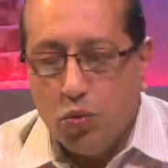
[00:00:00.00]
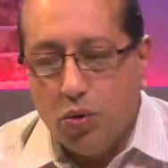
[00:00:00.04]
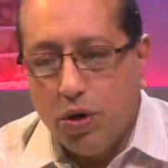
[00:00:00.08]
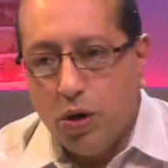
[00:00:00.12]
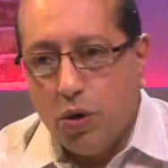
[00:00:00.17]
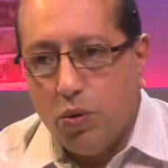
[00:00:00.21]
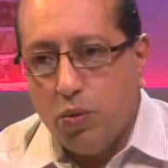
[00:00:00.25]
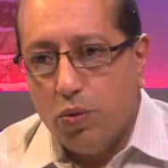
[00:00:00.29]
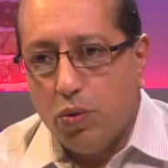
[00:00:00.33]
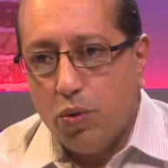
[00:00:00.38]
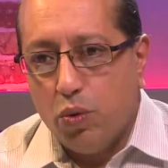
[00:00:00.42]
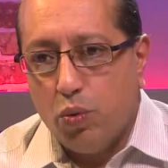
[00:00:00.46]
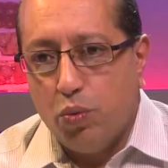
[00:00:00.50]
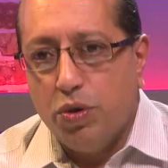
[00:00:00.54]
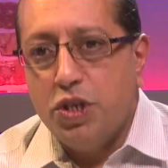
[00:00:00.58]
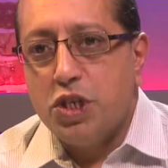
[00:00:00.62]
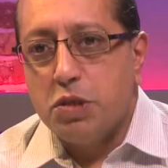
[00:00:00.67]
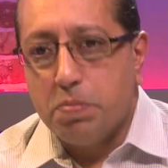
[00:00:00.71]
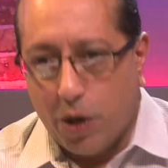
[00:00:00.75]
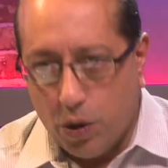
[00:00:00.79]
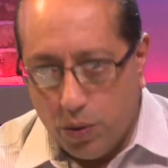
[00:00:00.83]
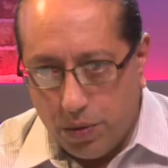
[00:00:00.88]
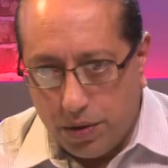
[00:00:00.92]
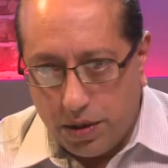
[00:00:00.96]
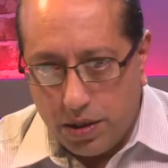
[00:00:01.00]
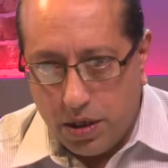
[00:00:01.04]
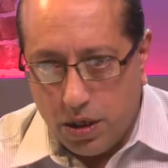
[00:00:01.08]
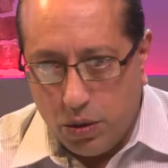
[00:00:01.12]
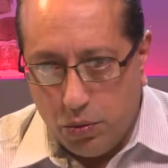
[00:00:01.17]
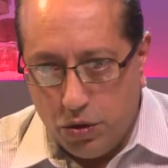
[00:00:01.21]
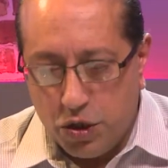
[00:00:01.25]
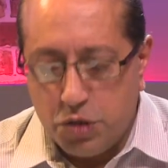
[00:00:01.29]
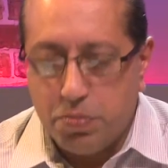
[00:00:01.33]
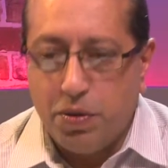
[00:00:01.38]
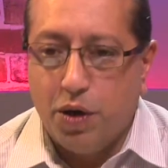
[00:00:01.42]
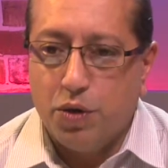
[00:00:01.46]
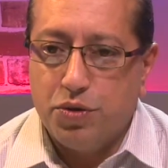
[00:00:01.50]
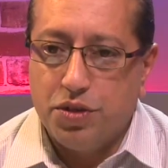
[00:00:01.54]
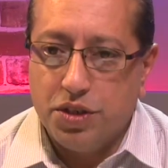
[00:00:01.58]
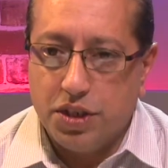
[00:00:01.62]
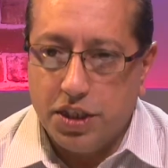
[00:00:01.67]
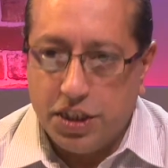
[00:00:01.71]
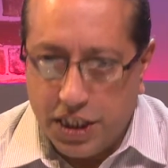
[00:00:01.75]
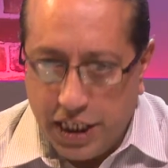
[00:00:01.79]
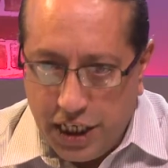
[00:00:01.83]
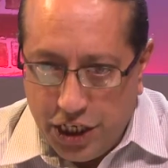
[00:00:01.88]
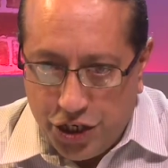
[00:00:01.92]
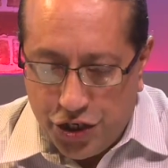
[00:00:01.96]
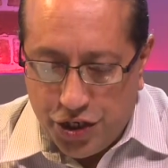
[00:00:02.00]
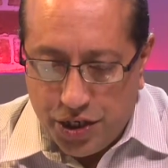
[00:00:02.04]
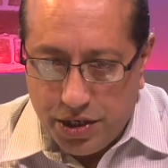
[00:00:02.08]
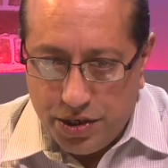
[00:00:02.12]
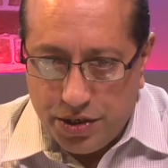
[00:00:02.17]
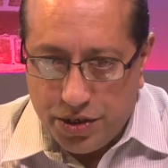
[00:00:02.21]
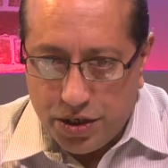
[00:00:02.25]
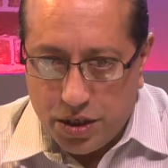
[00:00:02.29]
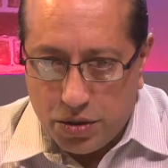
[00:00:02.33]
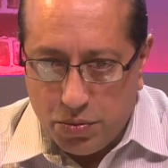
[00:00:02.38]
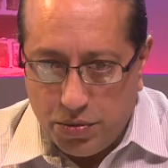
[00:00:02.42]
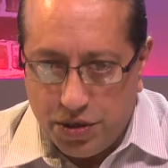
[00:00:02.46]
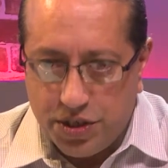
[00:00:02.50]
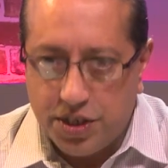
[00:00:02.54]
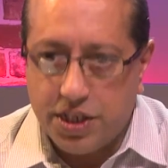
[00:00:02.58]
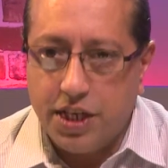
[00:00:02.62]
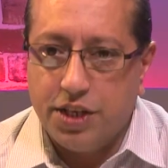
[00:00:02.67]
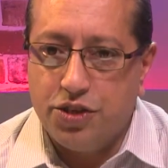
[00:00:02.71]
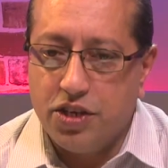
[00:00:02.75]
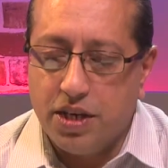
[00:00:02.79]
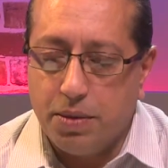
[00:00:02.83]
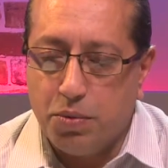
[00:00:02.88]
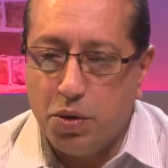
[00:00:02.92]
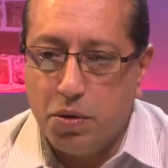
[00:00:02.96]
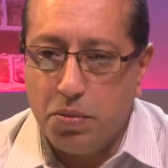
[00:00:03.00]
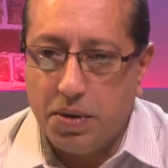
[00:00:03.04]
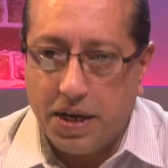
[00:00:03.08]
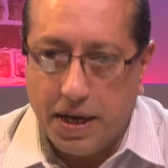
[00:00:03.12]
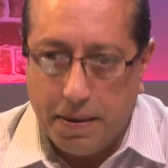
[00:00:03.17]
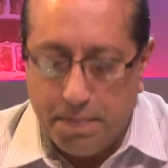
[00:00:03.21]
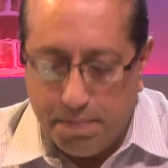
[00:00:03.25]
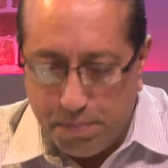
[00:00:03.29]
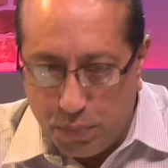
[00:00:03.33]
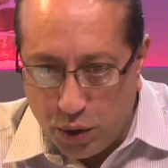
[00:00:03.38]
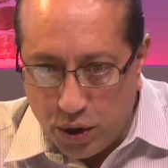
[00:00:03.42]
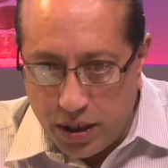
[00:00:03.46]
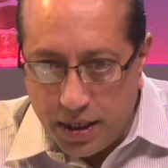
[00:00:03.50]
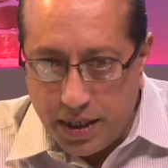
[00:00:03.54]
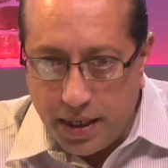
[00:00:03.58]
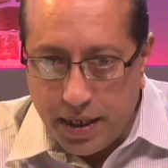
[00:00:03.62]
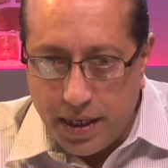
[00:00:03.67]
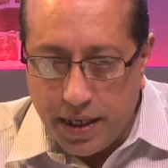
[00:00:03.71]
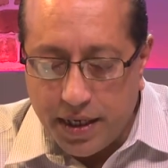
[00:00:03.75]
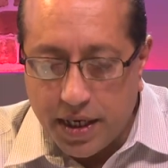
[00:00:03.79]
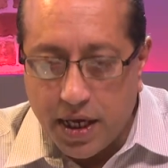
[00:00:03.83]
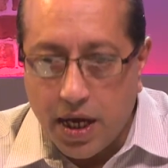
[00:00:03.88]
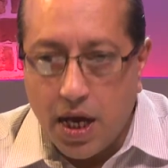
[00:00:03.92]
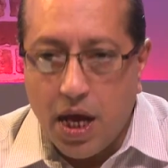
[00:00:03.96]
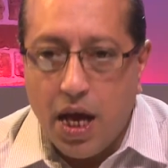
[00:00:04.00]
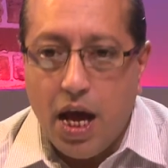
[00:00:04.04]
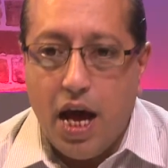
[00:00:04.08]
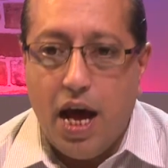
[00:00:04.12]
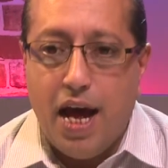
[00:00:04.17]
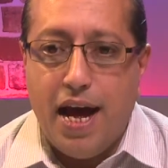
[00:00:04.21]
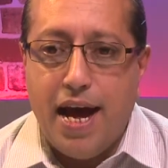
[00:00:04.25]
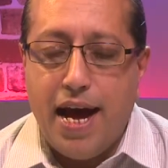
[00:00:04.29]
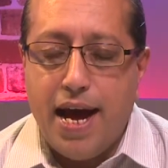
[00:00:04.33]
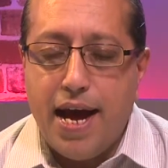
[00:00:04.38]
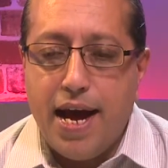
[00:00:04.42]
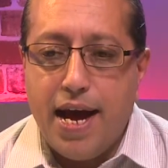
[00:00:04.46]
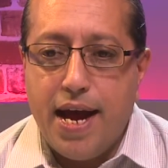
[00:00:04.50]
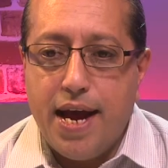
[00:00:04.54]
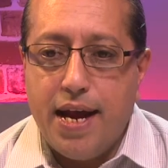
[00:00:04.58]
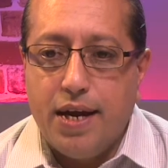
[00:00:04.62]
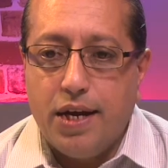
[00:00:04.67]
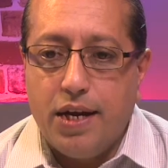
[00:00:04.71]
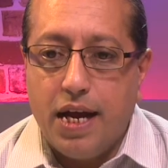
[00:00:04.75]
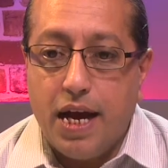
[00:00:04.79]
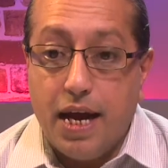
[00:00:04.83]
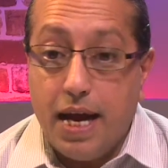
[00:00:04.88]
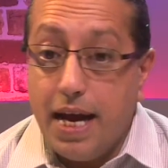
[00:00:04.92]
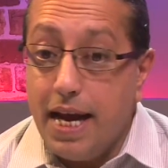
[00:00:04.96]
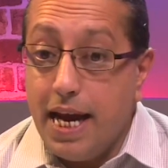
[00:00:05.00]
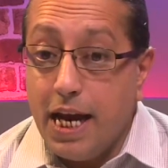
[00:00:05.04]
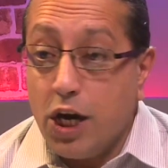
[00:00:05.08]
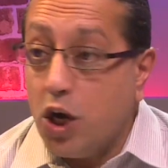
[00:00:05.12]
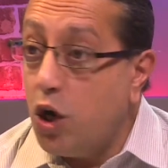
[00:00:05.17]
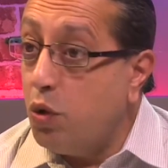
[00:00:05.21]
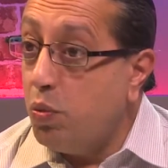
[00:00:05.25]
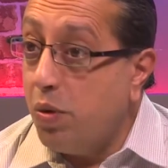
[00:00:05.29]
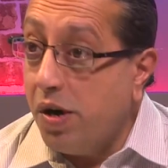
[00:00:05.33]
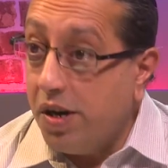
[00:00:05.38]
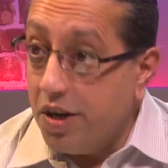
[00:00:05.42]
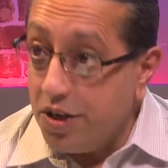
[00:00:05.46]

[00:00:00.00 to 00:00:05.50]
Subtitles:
Well, we spoke. We spoke to the teachers. We said to them we were getting bullied, and it got